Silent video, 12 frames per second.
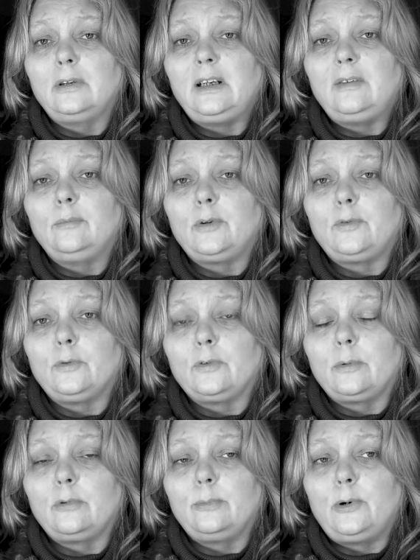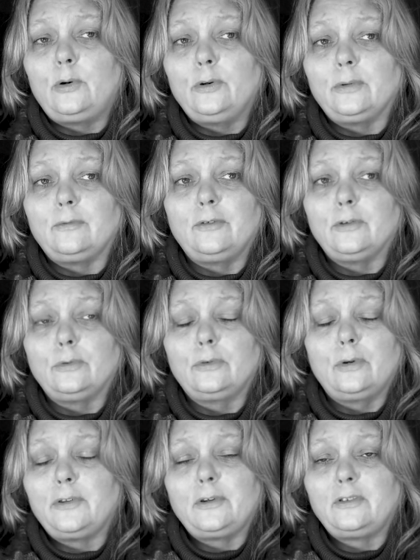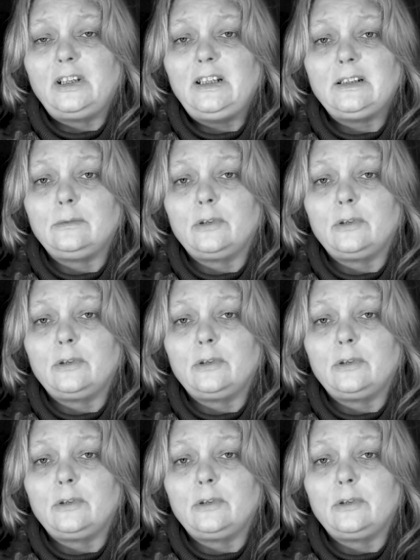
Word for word: even before they were born for no other reason,